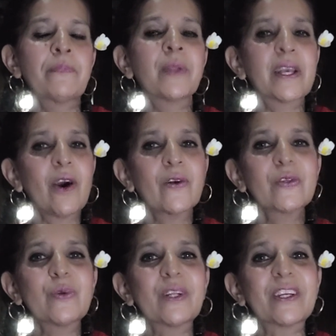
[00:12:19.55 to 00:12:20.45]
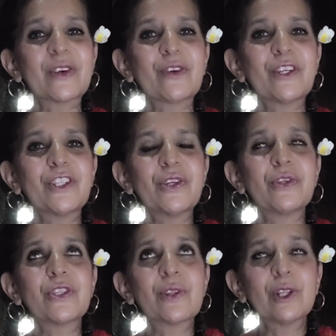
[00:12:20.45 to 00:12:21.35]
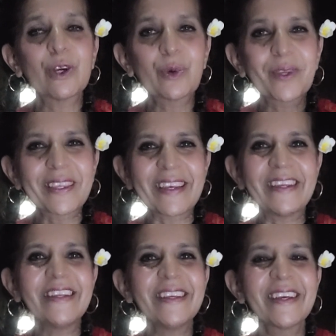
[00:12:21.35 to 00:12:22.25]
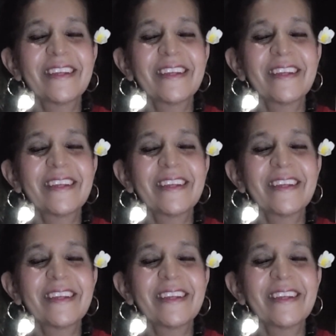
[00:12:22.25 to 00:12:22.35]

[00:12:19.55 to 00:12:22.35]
But I also would encourage you to look within